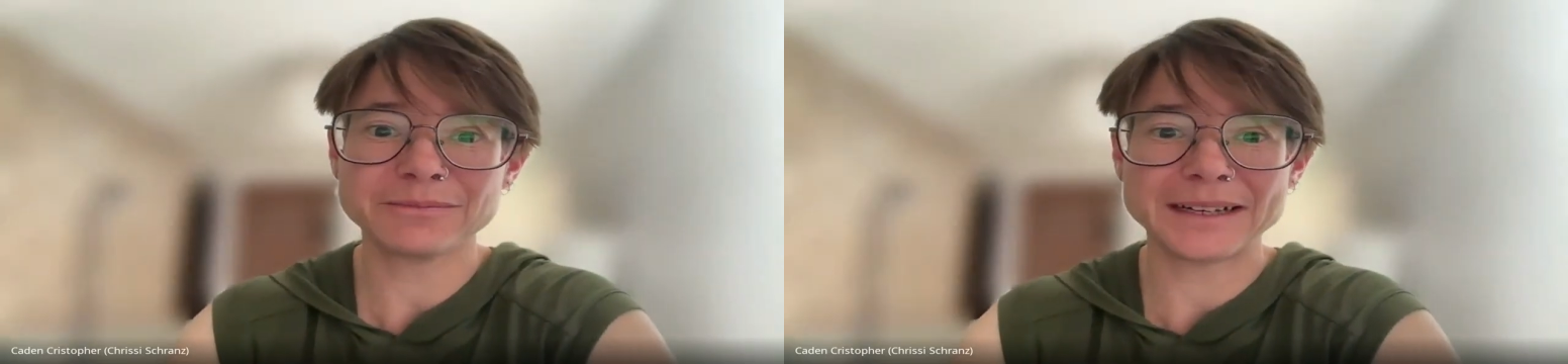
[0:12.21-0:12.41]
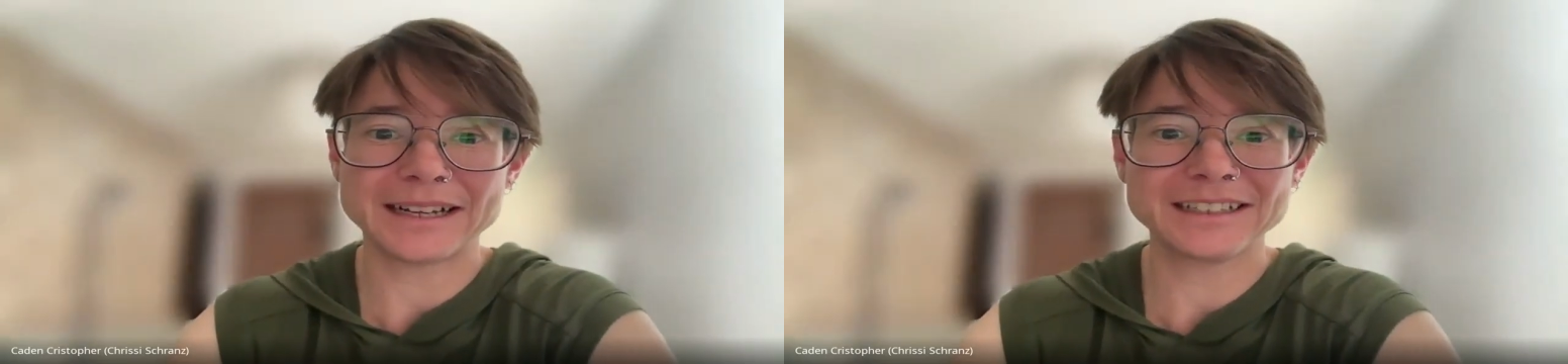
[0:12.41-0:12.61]

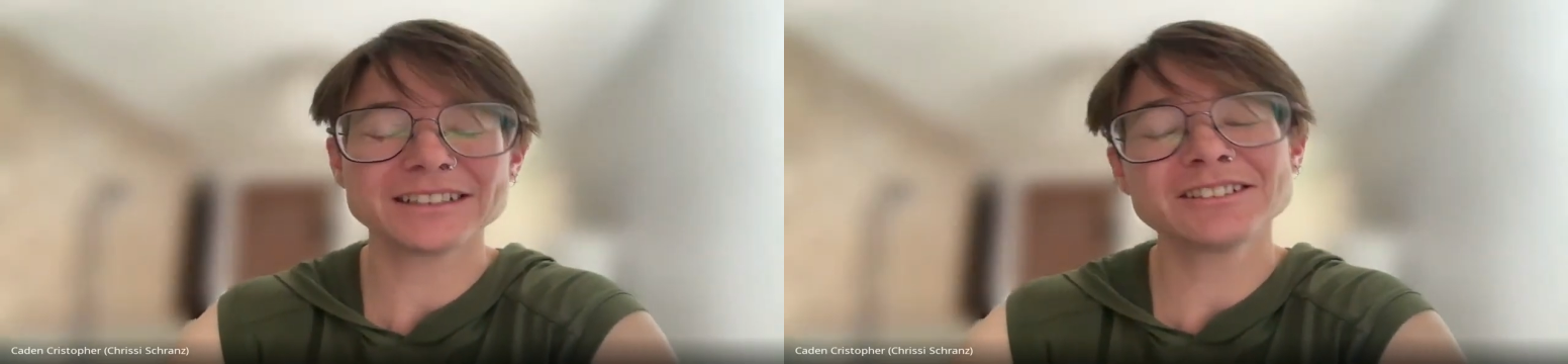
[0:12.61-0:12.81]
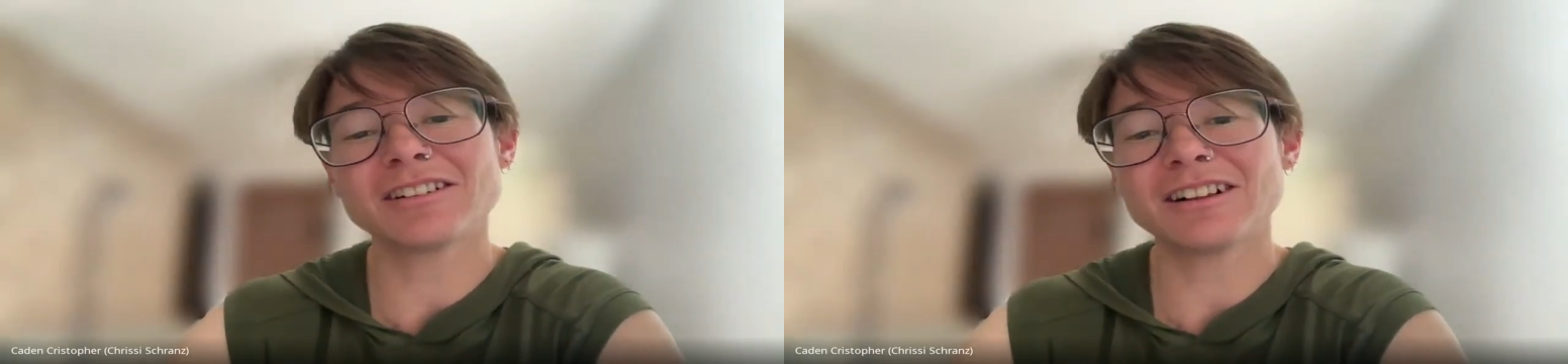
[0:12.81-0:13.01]
but
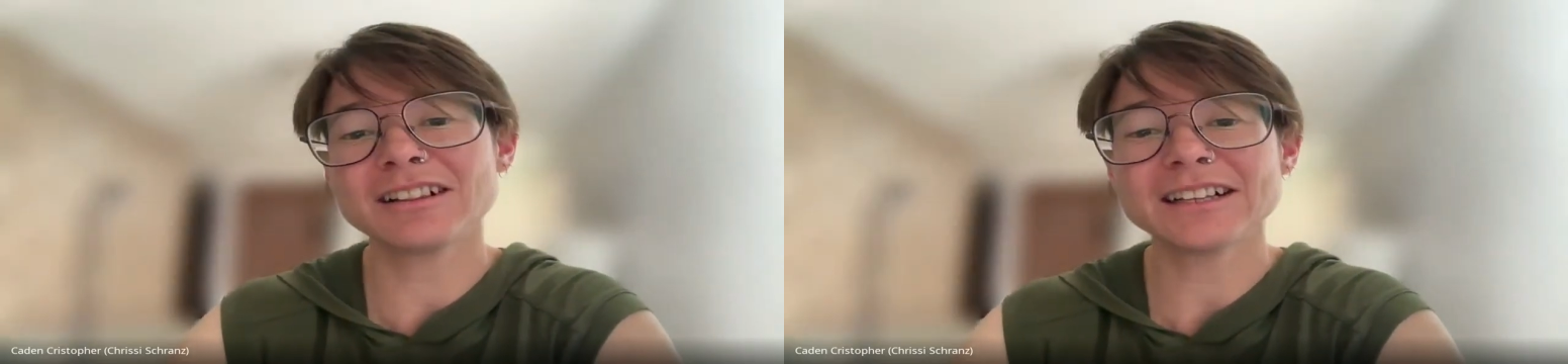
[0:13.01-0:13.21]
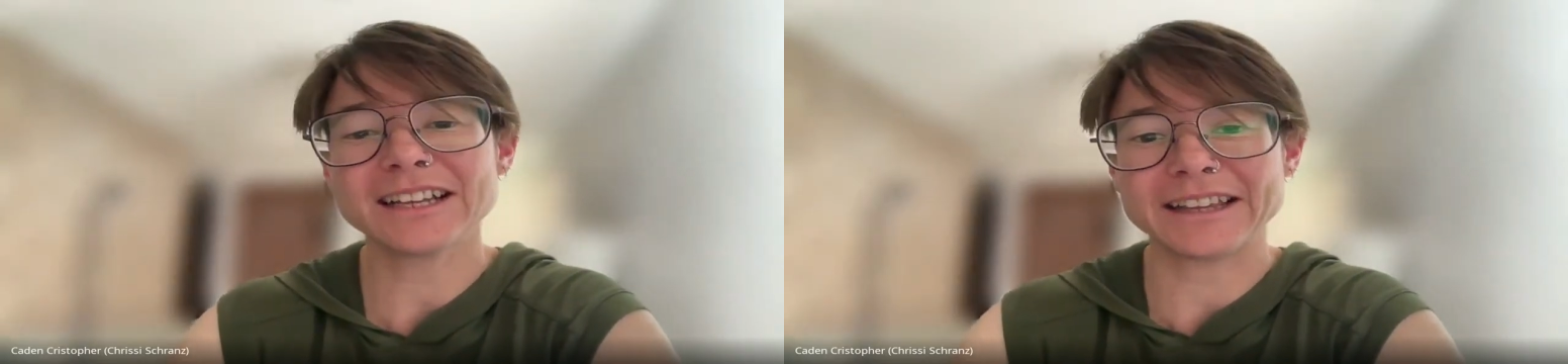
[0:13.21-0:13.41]
you'll
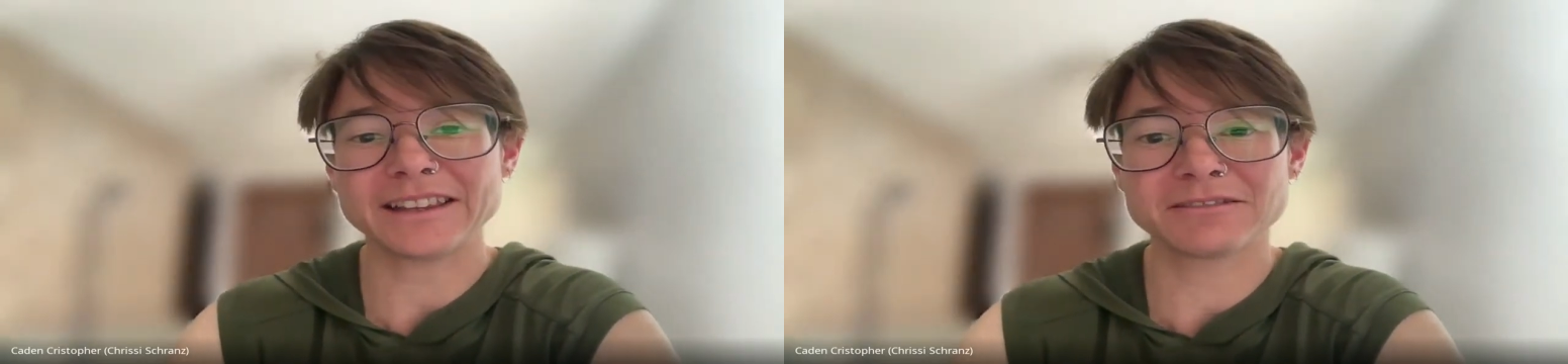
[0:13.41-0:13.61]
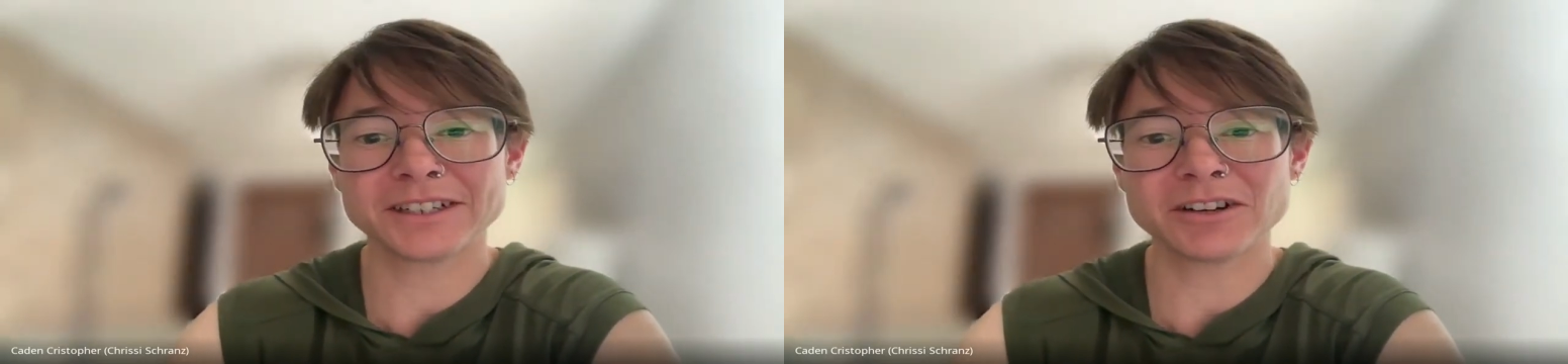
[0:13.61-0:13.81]
all get
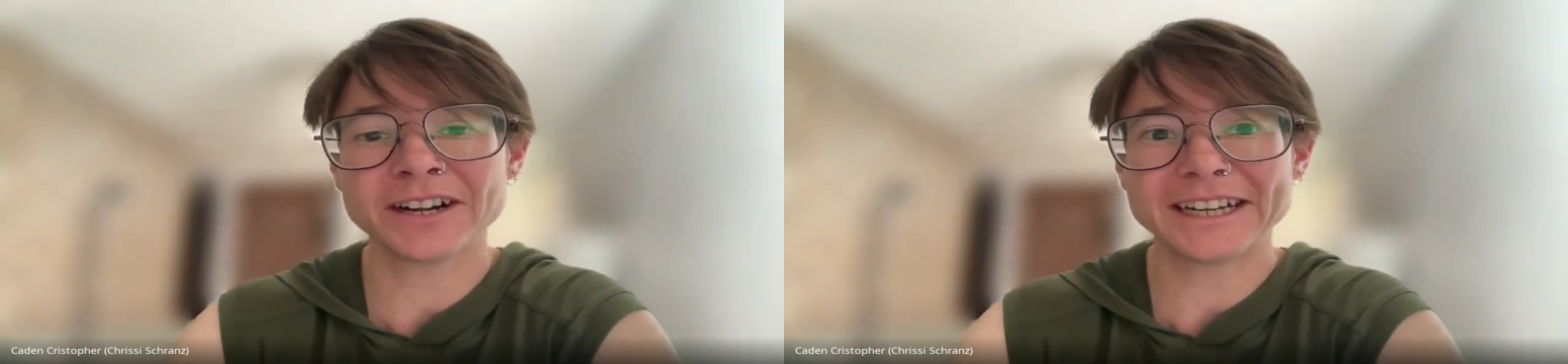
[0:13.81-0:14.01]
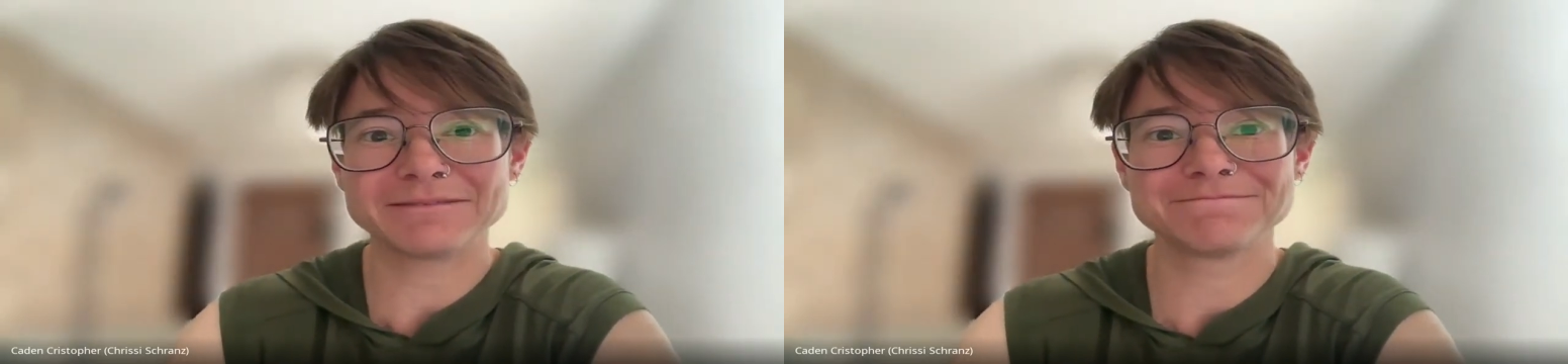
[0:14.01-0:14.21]
the recording.